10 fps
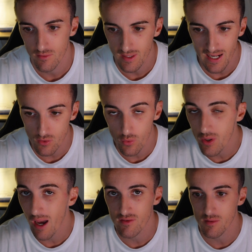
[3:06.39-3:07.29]
That's all you
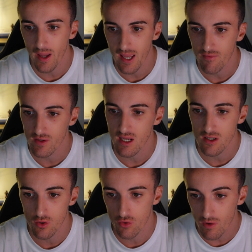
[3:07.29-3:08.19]
have to pay. If it
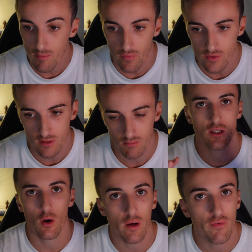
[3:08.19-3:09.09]
takes you 3 months, that's
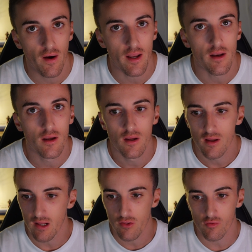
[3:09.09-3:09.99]
totally fine.
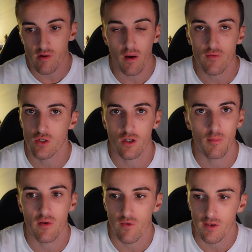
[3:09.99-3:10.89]
In 3 months, you could
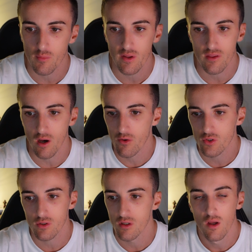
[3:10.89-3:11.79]
be funded with
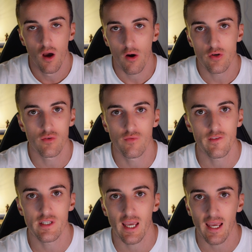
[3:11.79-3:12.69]
100,
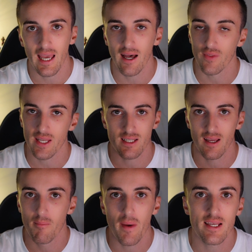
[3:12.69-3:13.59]
150K account. That's
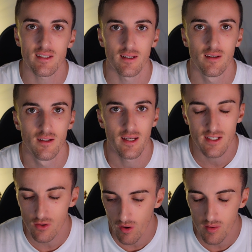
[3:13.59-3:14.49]
amazing. It's
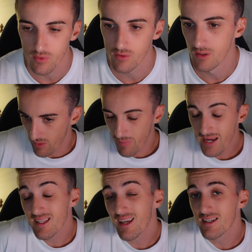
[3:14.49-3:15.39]
incredible. But the
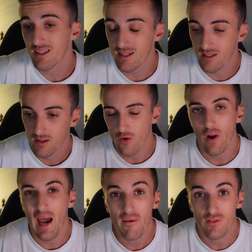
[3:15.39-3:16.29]
best thing is you don't
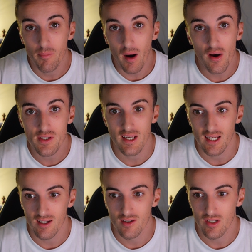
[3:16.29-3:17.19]
have to pass
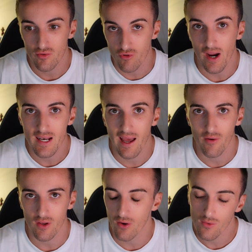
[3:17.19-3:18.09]
it right now.
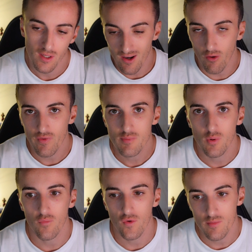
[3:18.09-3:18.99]
You know, a lot of these
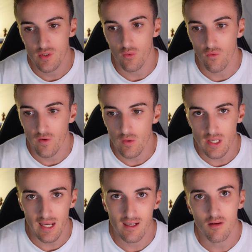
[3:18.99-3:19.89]
prop firms don't filter
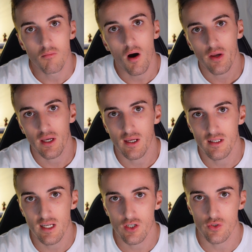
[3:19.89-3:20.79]
in market
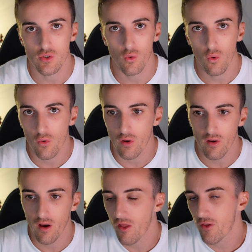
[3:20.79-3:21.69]
conditions or
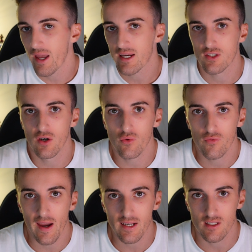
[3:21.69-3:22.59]
other external
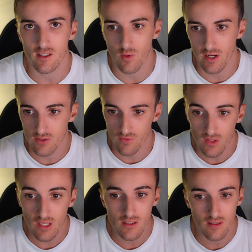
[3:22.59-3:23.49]
factors, whereas for
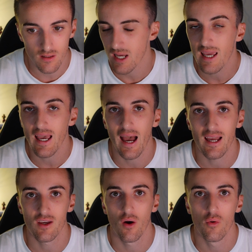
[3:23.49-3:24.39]
this, take it
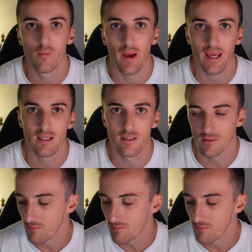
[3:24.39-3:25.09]
at your own pace.